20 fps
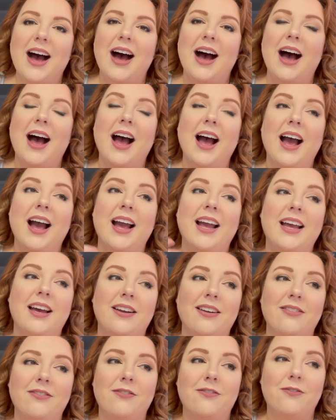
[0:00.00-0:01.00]
I
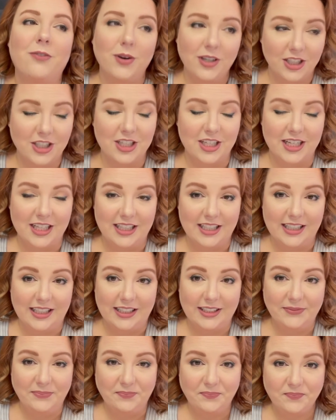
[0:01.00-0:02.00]

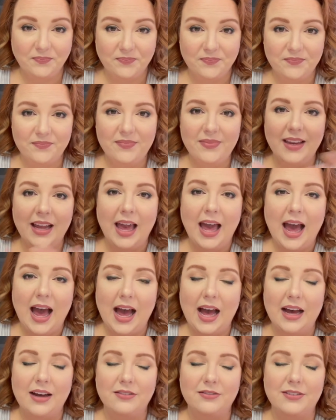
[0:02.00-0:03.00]
unfortunately
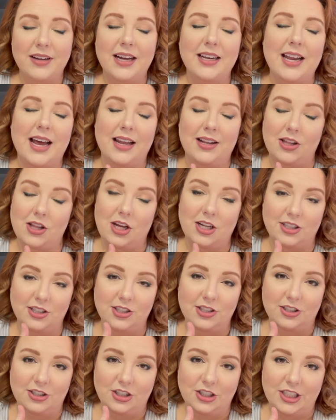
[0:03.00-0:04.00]
have had had a lot of
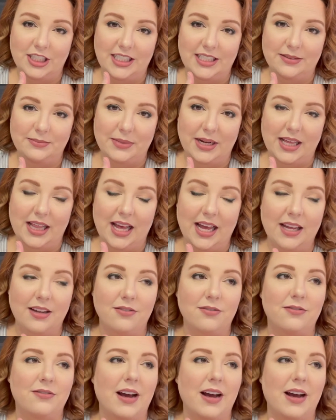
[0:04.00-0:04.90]
surgeries in my life.